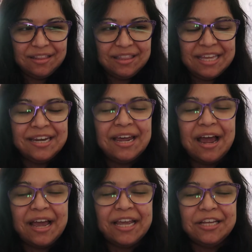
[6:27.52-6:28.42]
Then
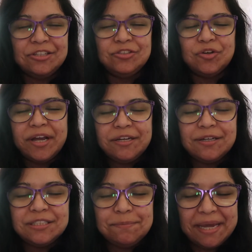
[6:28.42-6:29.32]
I tried
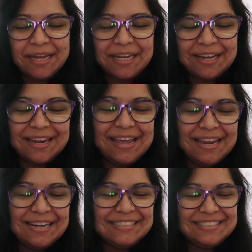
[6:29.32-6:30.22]
not to panic
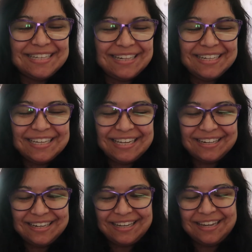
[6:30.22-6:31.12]
and I
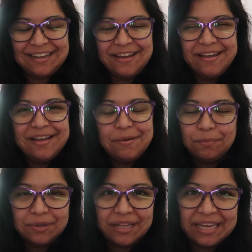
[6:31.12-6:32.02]
delicately
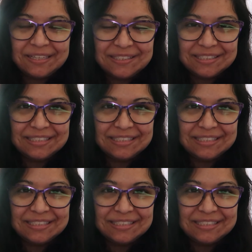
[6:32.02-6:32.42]
placed